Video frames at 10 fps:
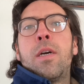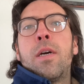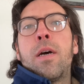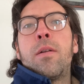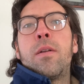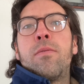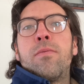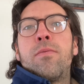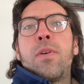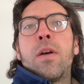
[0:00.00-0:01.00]
at
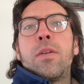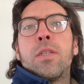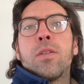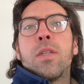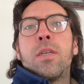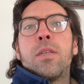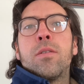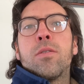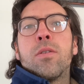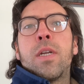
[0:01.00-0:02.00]
various
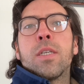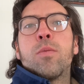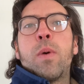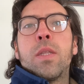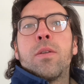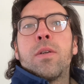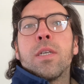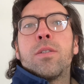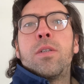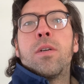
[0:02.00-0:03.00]
things or next month or
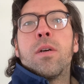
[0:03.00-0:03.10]
next year.